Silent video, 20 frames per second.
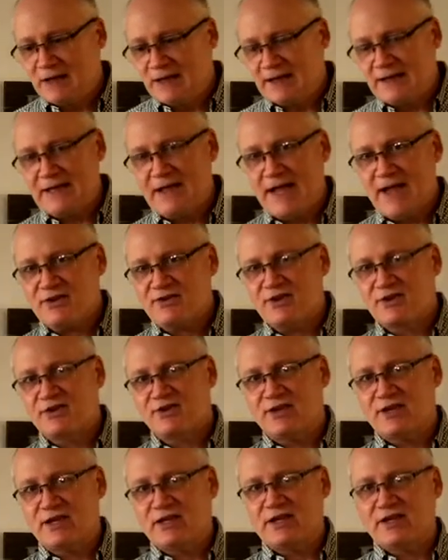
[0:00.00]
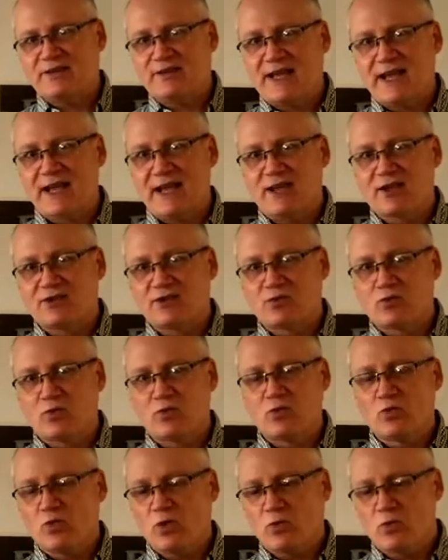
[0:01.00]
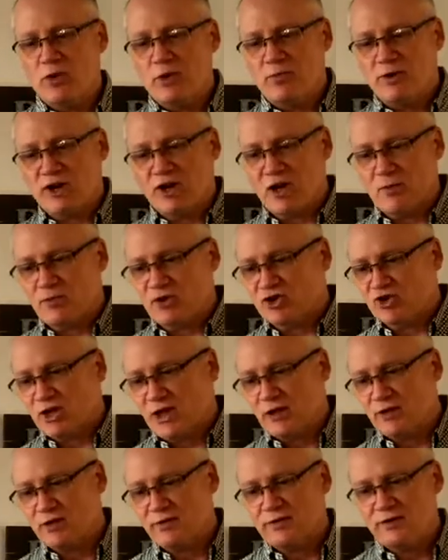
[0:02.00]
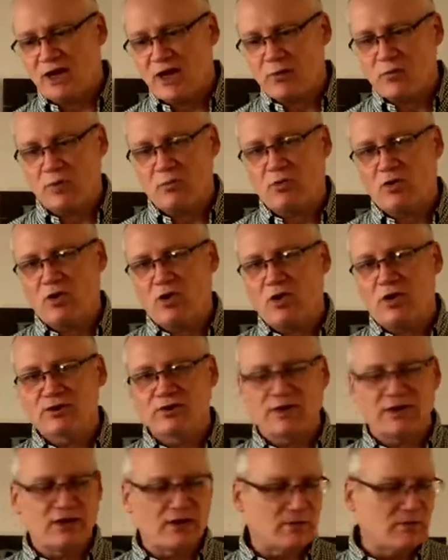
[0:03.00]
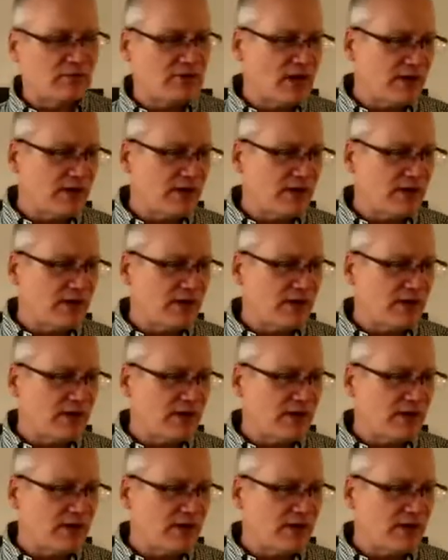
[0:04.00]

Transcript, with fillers: He has us in his hands. When, when we become a child of God, we belong to him.